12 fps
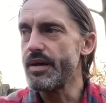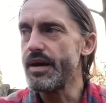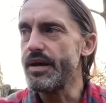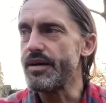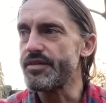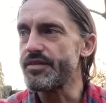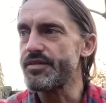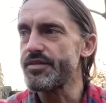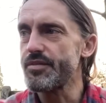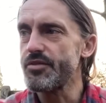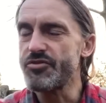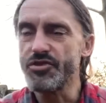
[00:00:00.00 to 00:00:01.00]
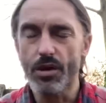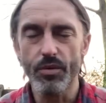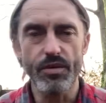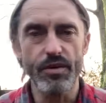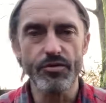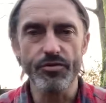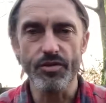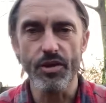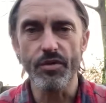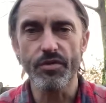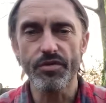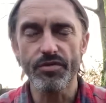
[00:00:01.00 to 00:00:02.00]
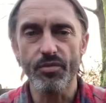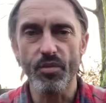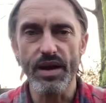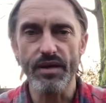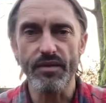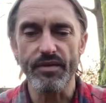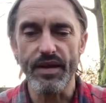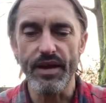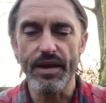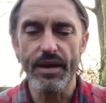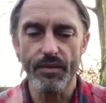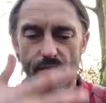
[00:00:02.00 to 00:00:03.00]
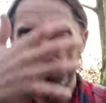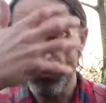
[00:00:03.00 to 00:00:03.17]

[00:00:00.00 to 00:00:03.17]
is shown the truth, when, they're,